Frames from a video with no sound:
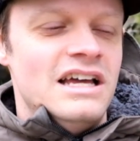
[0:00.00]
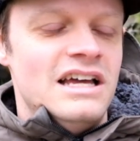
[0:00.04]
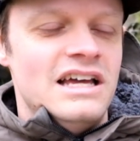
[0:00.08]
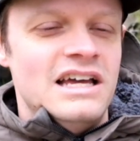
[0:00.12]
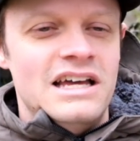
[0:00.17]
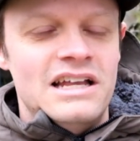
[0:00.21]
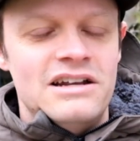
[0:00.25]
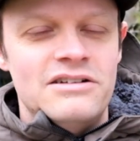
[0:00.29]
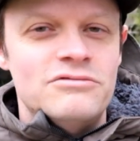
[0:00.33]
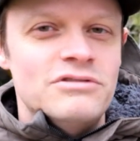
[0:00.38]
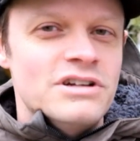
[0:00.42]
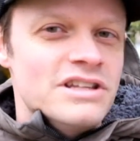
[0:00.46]

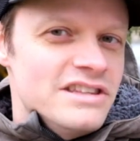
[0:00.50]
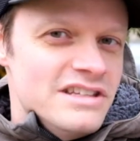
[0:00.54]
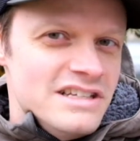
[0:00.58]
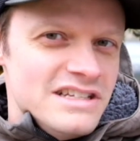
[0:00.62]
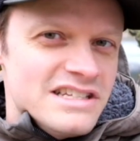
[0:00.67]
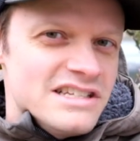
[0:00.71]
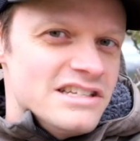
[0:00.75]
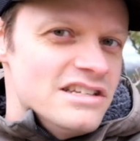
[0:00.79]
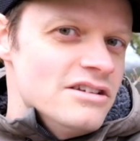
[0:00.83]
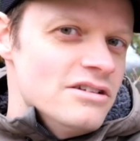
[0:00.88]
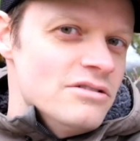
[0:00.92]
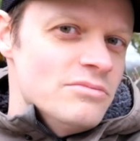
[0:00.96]
and with
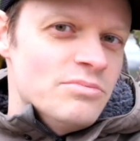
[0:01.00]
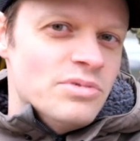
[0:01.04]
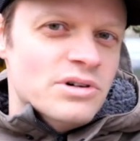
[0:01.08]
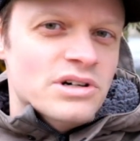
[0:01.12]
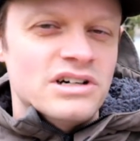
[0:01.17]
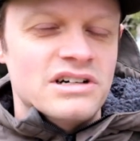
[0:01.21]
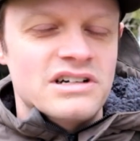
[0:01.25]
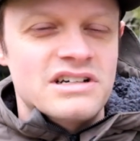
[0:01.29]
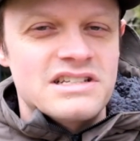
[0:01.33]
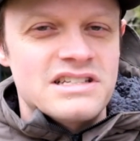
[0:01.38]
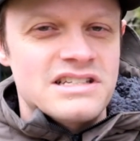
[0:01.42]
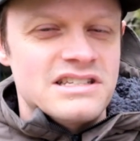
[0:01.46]
these two
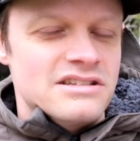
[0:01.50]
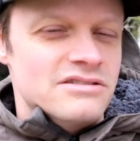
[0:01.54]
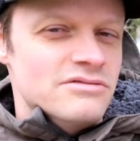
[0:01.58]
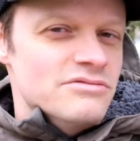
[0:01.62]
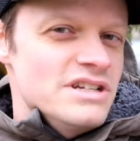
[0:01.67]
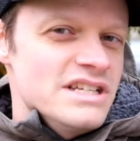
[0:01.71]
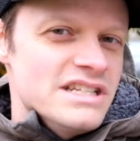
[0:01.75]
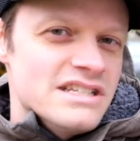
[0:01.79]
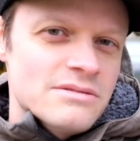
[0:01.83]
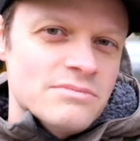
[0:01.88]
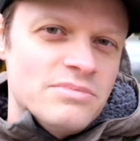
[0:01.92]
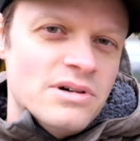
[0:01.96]
books, the
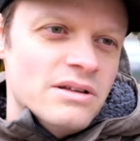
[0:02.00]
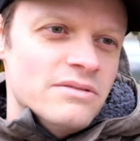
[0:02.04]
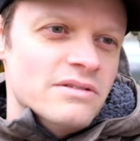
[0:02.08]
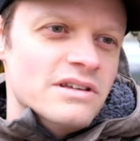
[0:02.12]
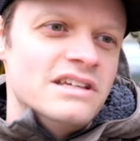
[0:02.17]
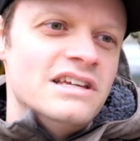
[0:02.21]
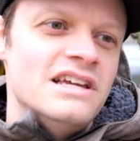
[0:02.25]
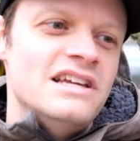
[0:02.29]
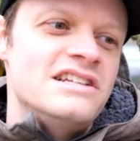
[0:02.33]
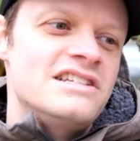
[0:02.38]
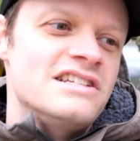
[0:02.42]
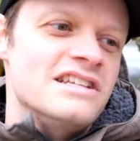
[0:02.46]
recent
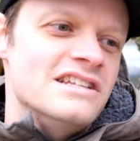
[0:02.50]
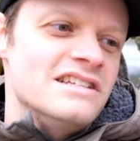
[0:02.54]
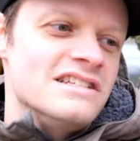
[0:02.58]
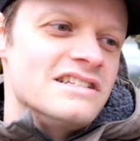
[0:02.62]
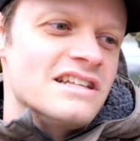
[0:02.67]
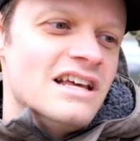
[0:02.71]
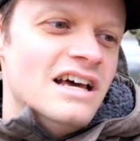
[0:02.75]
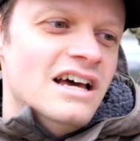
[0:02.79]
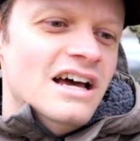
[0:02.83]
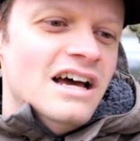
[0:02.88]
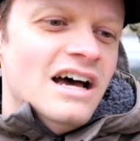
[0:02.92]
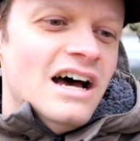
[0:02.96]

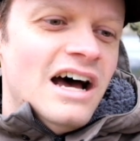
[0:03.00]
publications,